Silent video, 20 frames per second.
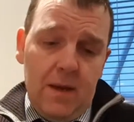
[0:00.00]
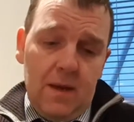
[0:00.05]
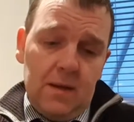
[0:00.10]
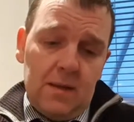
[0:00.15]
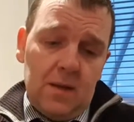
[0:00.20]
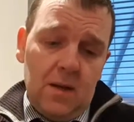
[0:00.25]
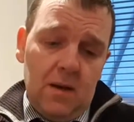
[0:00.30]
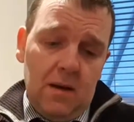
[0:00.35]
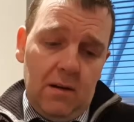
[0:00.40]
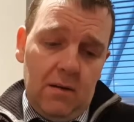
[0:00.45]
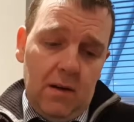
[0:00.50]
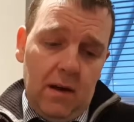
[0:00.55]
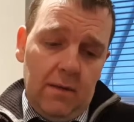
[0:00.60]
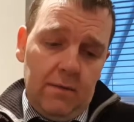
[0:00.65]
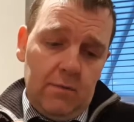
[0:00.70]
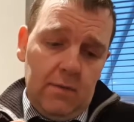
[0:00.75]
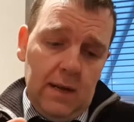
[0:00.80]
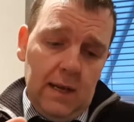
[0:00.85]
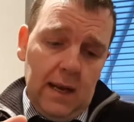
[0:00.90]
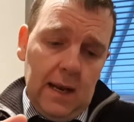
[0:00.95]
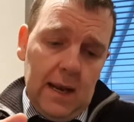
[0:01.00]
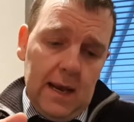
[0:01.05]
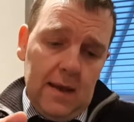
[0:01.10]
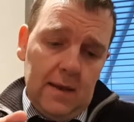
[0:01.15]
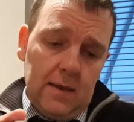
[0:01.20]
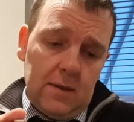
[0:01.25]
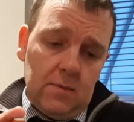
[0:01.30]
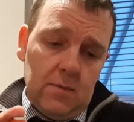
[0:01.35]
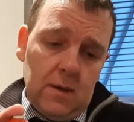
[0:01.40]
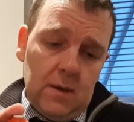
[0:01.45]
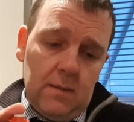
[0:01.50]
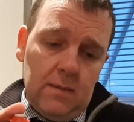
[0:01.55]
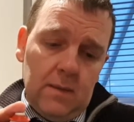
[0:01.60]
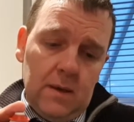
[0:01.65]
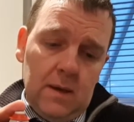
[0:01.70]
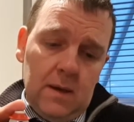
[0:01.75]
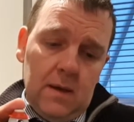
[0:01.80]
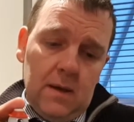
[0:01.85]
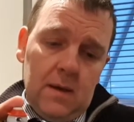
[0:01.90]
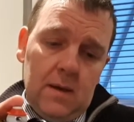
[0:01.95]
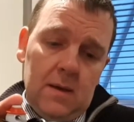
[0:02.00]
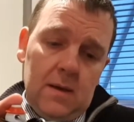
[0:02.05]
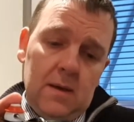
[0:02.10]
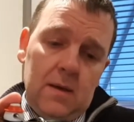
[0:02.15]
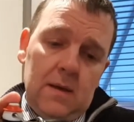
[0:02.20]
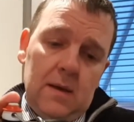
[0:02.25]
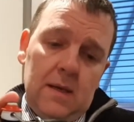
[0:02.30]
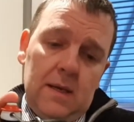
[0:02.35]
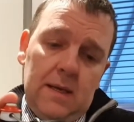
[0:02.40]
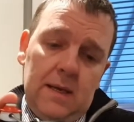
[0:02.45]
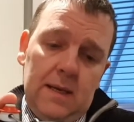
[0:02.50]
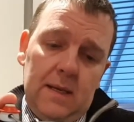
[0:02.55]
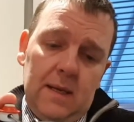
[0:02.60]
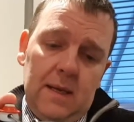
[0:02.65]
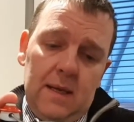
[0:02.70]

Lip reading: so I really like this one, and it